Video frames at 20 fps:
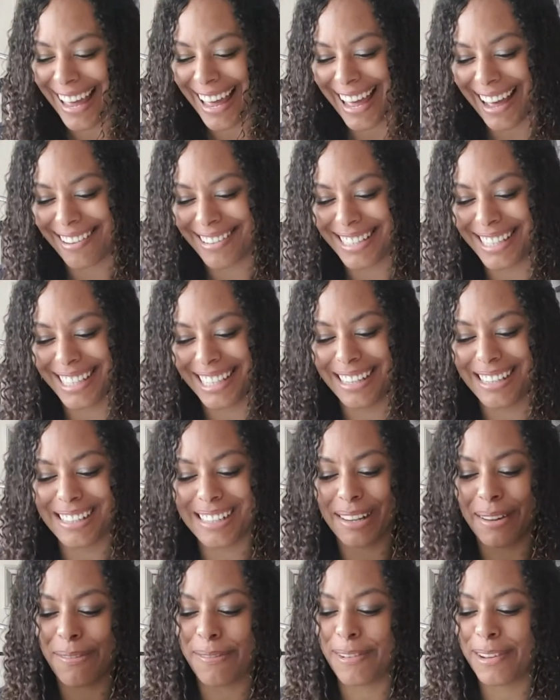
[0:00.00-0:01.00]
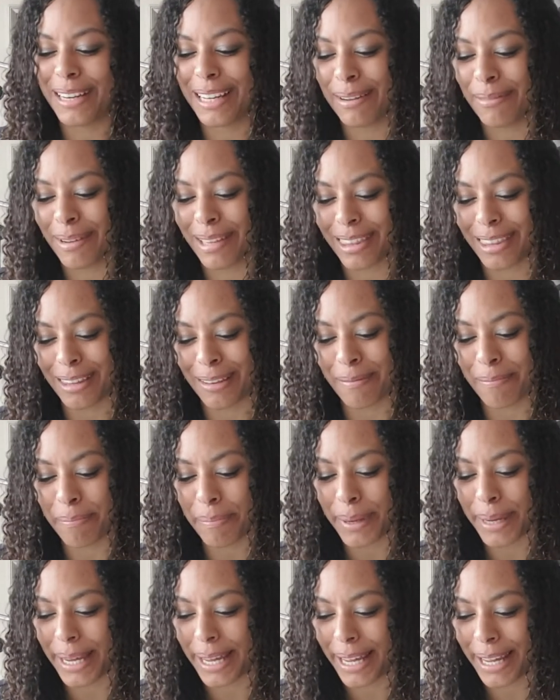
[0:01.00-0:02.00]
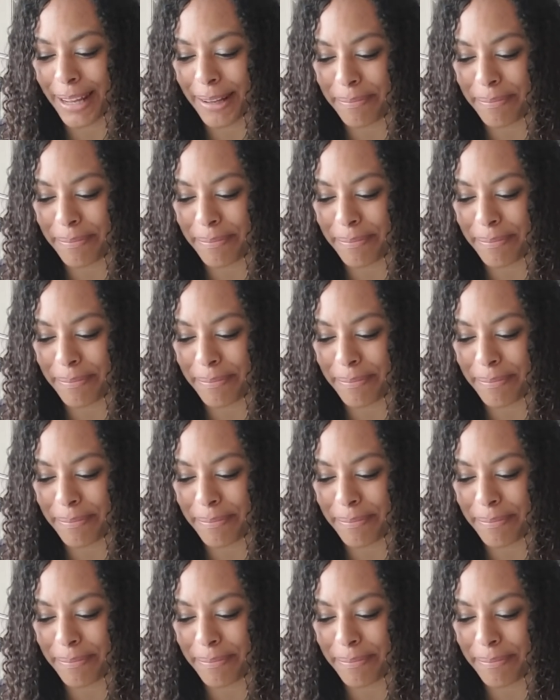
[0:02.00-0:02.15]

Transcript: how to use it fully with them. But